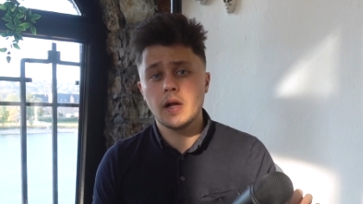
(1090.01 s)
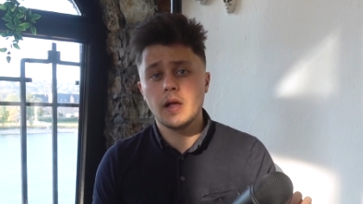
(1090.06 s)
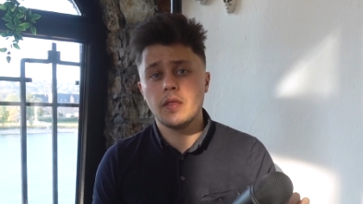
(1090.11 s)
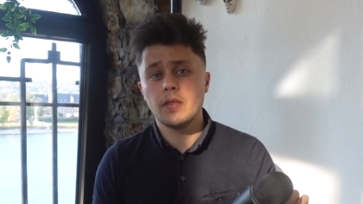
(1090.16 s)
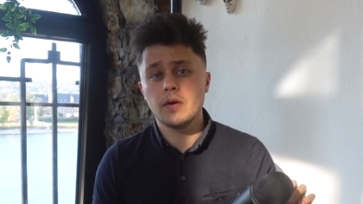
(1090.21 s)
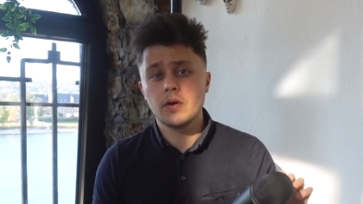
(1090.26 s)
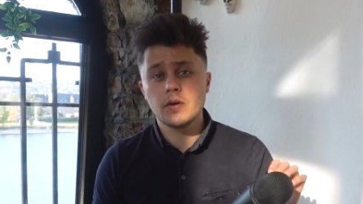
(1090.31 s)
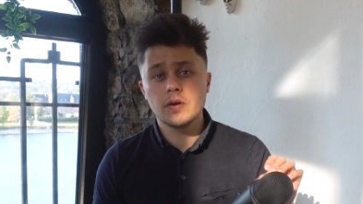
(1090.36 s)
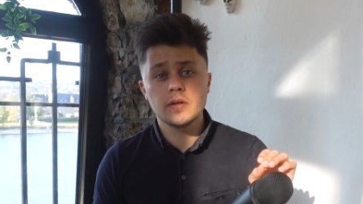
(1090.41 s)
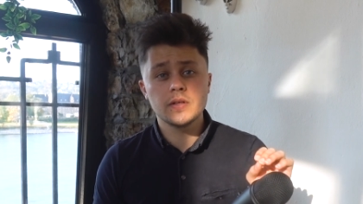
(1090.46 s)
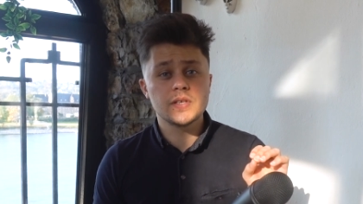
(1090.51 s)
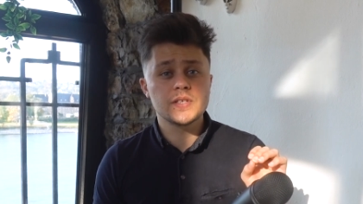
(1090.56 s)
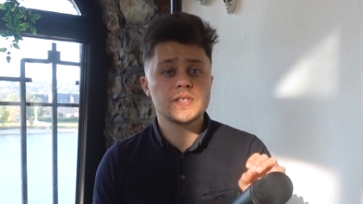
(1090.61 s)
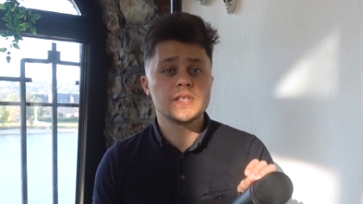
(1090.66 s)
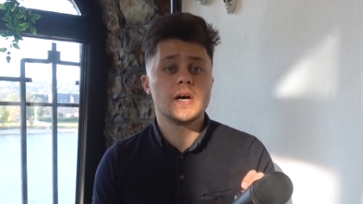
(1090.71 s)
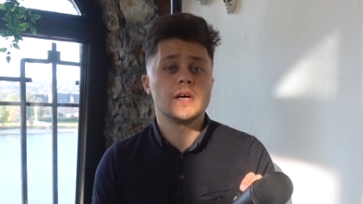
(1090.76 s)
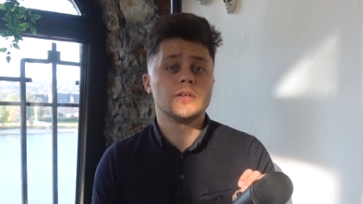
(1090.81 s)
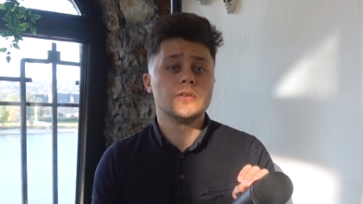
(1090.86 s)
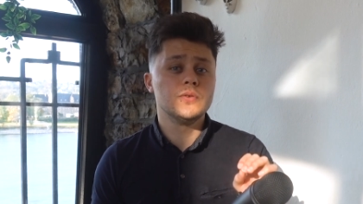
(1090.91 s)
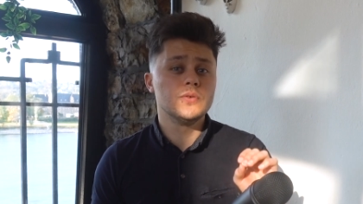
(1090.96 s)
and they're going to
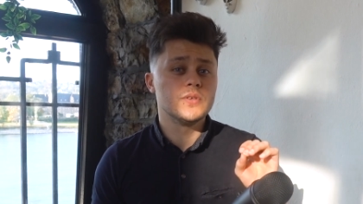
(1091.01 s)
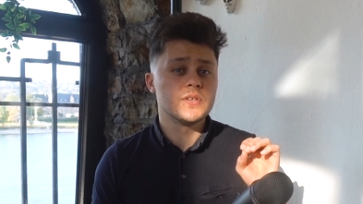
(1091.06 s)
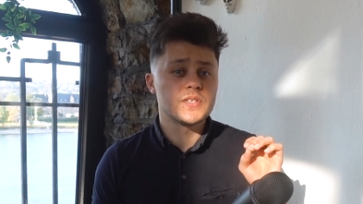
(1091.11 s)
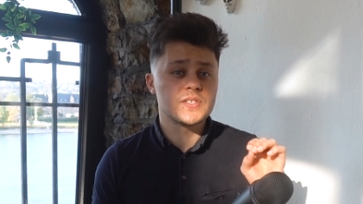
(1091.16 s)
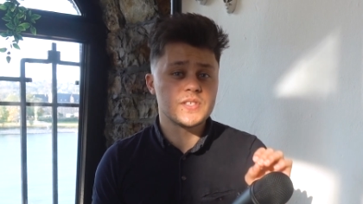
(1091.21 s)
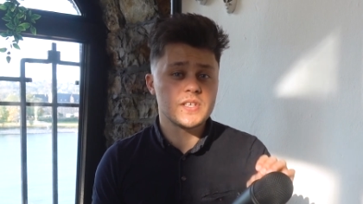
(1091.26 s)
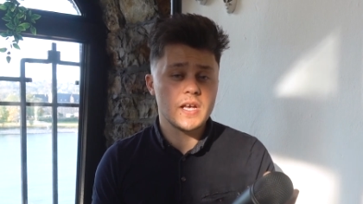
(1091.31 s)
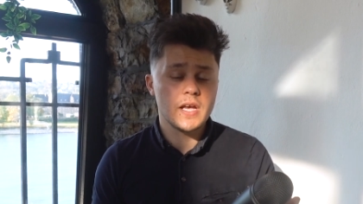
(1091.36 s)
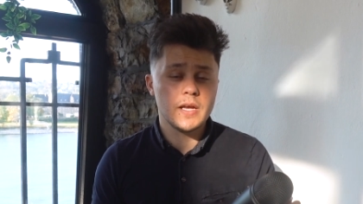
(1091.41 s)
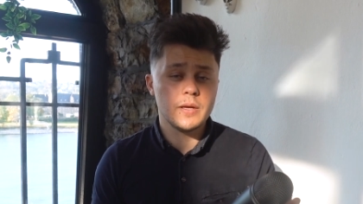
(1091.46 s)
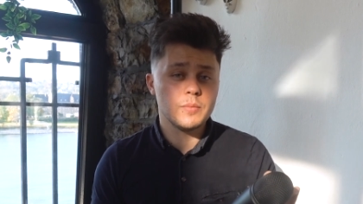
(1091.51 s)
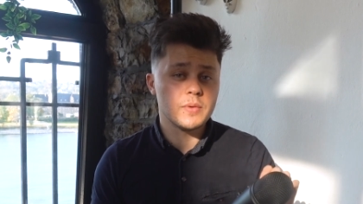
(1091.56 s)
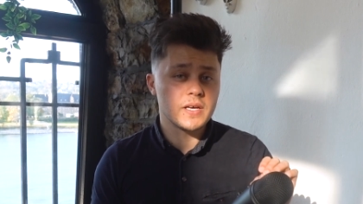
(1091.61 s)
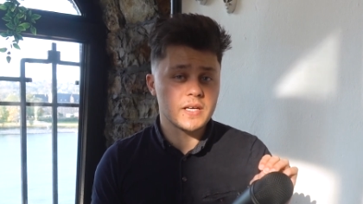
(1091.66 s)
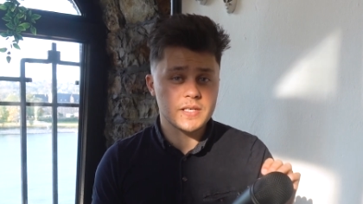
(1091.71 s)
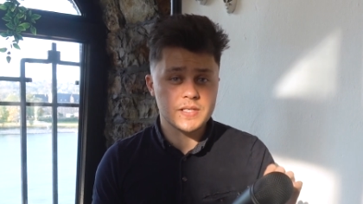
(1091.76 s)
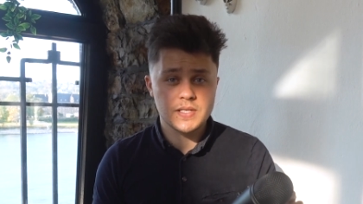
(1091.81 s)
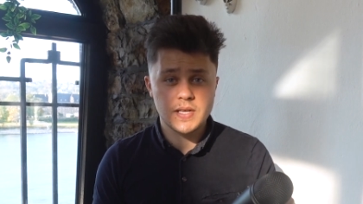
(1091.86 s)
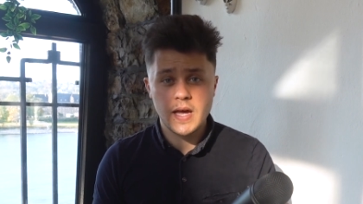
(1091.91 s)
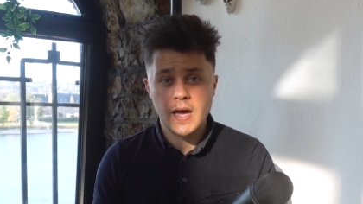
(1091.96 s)
decide to do the same
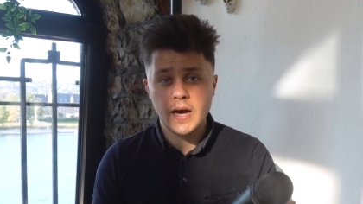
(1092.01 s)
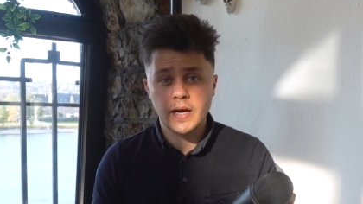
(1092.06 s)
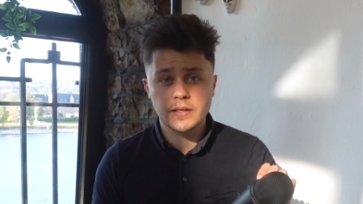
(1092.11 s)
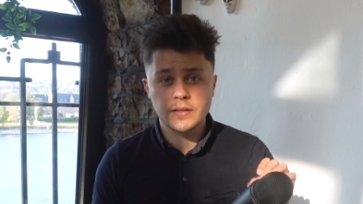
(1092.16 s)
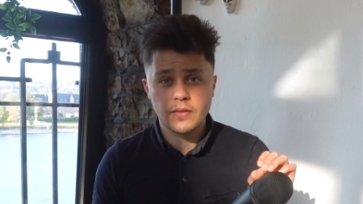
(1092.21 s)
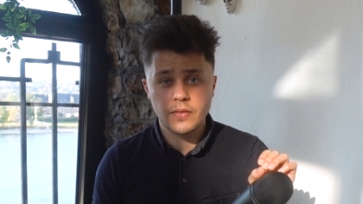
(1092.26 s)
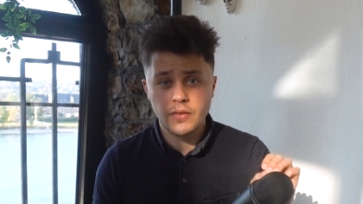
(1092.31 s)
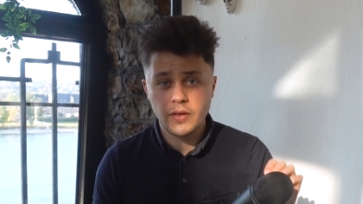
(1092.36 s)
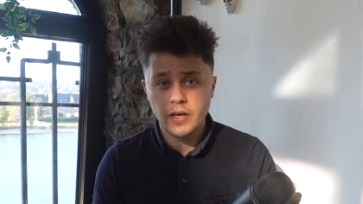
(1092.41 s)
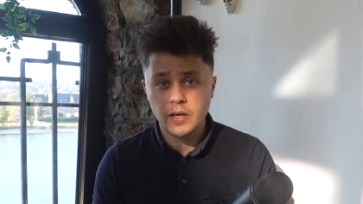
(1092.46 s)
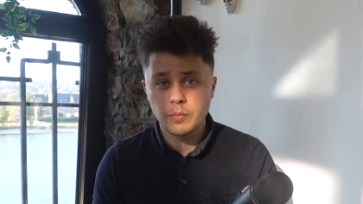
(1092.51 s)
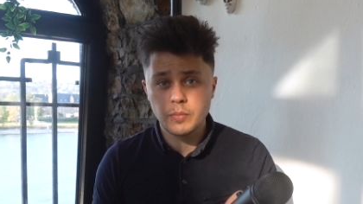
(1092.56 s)
exact thing,